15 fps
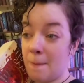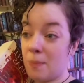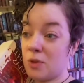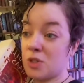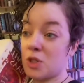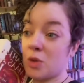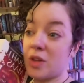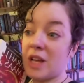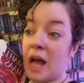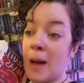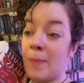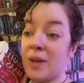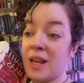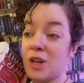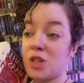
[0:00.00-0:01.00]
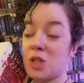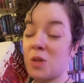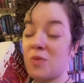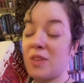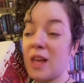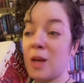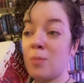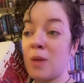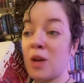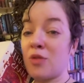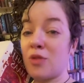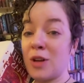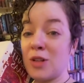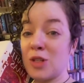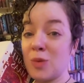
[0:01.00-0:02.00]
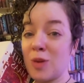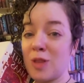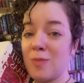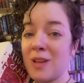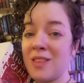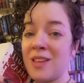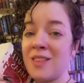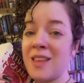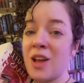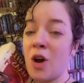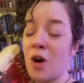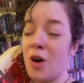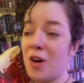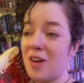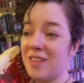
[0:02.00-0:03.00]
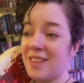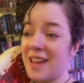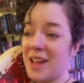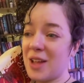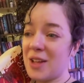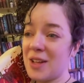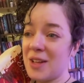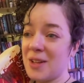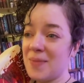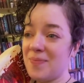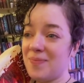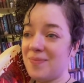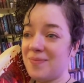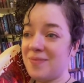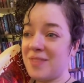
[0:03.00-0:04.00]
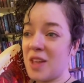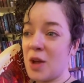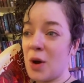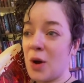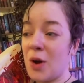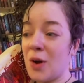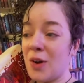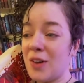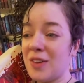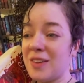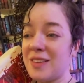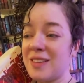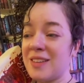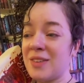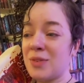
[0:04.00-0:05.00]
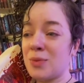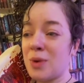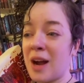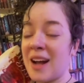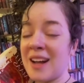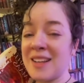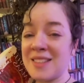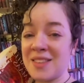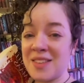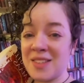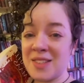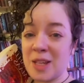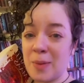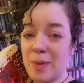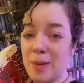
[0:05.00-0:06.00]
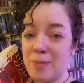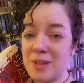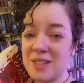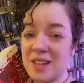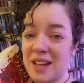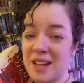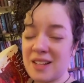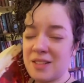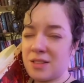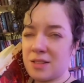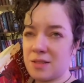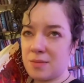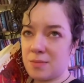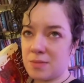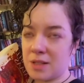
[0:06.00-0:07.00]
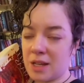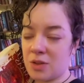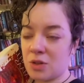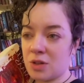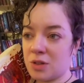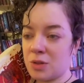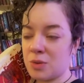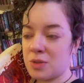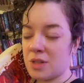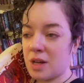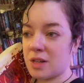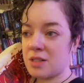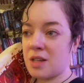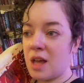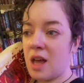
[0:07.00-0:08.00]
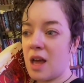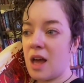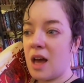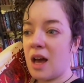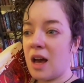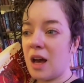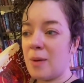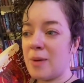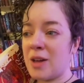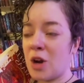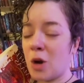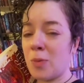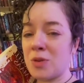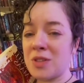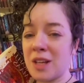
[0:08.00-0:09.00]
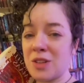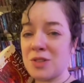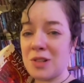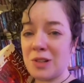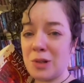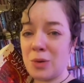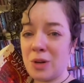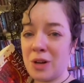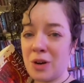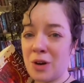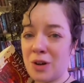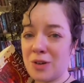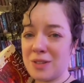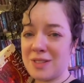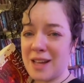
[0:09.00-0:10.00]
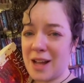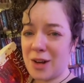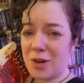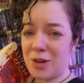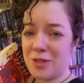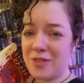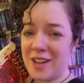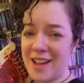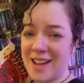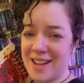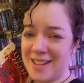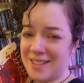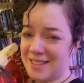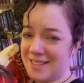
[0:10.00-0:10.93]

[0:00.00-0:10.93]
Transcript: So the combination of like my friends are with me and then they all like they all rise at the summit besides Sandriel who sucks um, and are almost like saluting her sacrifice